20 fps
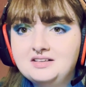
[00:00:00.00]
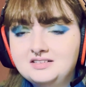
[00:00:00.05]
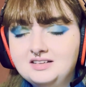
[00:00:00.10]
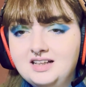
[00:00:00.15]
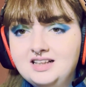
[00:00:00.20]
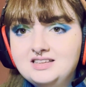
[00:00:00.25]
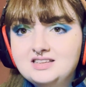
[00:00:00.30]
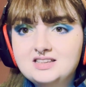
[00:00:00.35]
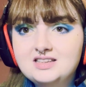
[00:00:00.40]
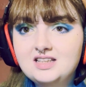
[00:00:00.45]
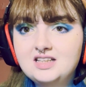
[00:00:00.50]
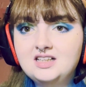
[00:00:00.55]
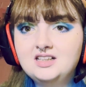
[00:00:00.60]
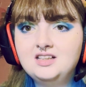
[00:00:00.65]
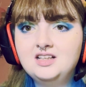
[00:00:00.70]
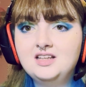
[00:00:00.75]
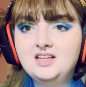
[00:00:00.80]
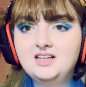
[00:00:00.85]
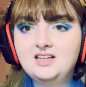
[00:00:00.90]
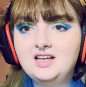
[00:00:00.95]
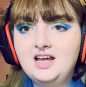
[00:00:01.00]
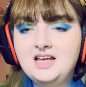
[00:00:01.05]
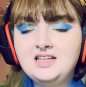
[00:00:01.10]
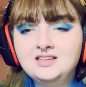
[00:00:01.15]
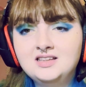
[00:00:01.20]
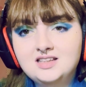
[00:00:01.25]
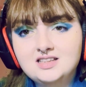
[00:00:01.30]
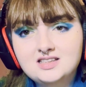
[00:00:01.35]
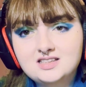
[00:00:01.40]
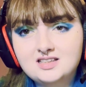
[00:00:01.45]
It's literally like an
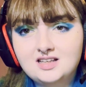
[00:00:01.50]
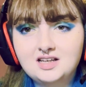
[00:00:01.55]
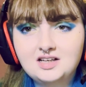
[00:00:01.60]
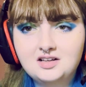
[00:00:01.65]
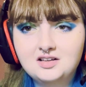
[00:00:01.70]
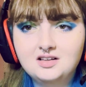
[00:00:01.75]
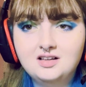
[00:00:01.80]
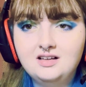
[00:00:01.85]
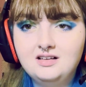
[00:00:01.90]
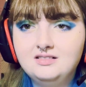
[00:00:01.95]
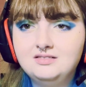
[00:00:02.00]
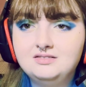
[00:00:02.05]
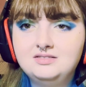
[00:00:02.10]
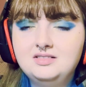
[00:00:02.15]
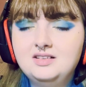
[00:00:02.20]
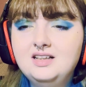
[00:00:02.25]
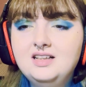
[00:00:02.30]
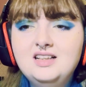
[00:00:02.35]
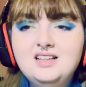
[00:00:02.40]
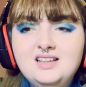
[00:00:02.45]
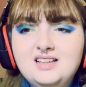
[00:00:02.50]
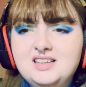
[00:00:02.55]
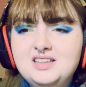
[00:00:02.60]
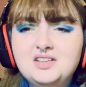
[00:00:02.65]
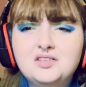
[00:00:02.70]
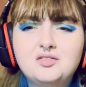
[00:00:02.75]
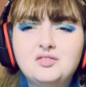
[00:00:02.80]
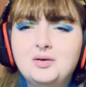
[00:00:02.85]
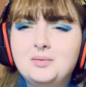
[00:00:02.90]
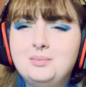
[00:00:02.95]
endless cycle of
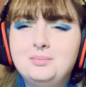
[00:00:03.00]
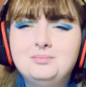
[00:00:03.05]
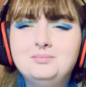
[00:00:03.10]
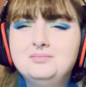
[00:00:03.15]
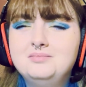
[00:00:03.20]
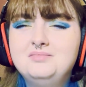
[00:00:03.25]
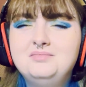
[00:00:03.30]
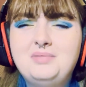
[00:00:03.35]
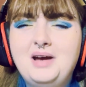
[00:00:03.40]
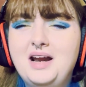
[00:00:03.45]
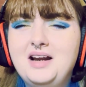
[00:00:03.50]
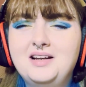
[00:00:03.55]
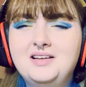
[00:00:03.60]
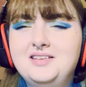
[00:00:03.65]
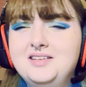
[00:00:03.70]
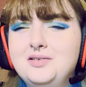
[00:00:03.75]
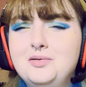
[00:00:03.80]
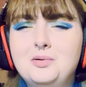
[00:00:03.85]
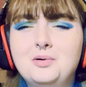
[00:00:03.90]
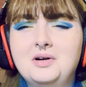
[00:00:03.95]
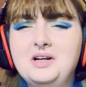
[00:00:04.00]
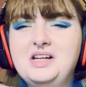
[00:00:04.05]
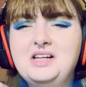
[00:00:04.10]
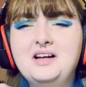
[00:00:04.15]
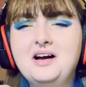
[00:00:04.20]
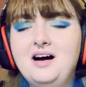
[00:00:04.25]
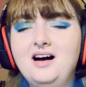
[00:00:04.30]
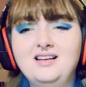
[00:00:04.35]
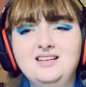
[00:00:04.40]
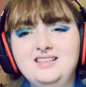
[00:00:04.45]
repetitory
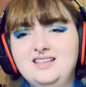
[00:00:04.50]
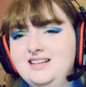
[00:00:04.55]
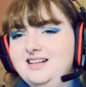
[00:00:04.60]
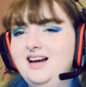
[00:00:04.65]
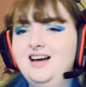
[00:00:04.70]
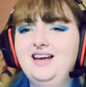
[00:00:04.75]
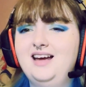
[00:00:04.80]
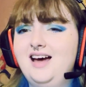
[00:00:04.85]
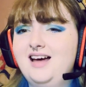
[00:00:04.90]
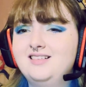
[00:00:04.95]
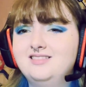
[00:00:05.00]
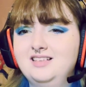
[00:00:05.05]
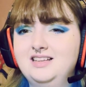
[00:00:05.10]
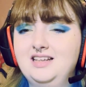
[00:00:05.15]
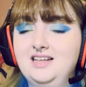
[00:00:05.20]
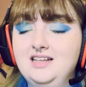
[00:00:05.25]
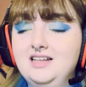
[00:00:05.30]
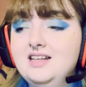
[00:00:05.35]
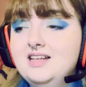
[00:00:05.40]
content. I, I don't like it.